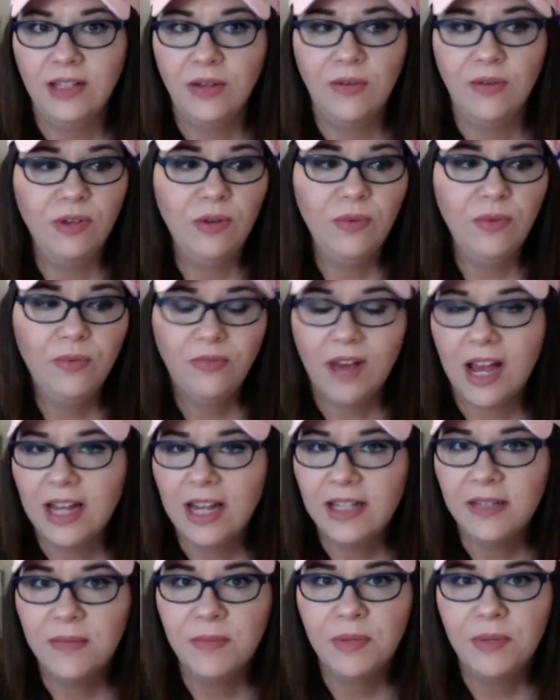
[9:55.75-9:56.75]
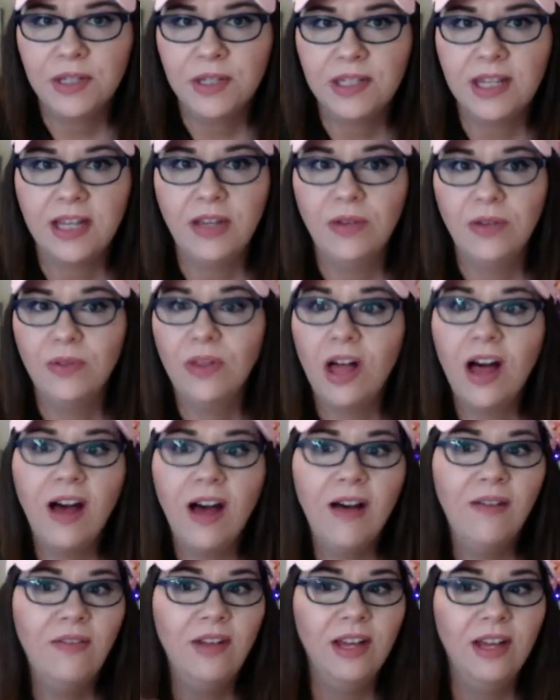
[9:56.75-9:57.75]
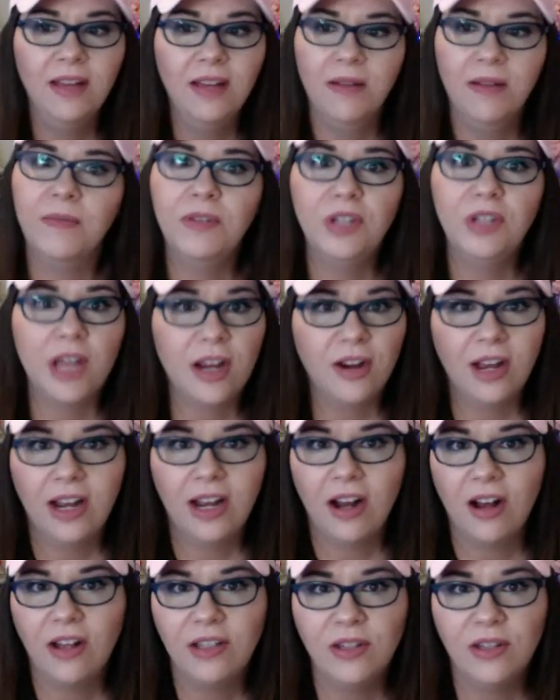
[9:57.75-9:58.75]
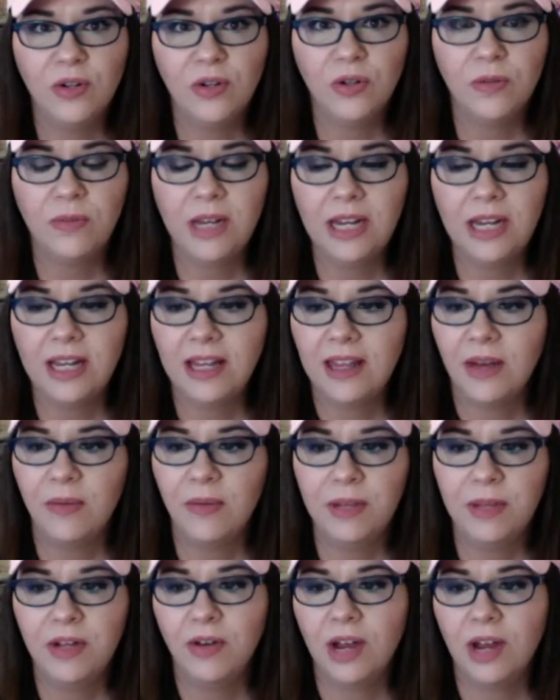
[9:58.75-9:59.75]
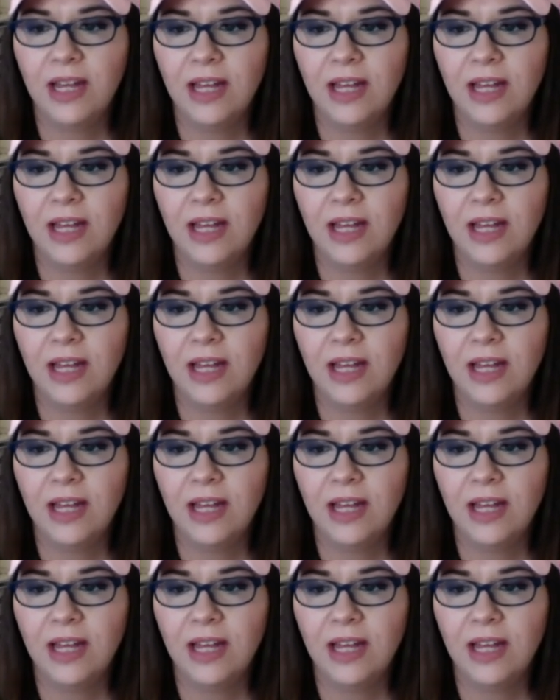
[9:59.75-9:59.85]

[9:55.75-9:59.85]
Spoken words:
So if you find some books that you love, share it on social media, that would be great,